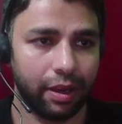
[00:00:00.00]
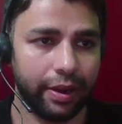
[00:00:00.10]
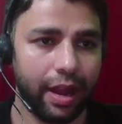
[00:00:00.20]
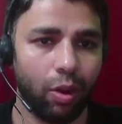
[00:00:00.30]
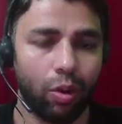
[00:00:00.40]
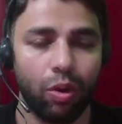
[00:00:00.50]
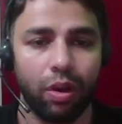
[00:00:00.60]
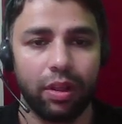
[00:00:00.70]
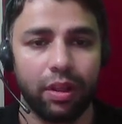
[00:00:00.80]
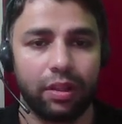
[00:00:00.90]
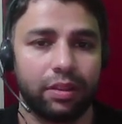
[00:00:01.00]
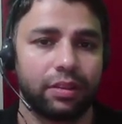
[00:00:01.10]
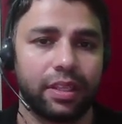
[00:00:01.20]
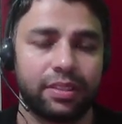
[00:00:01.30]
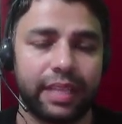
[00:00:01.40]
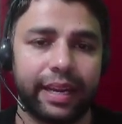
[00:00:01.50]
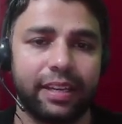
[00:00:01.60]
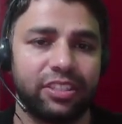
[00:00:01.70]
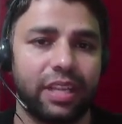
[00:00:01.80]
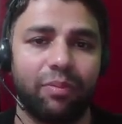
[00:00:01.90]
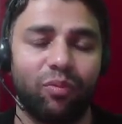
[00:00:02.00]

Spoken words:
Now the second step,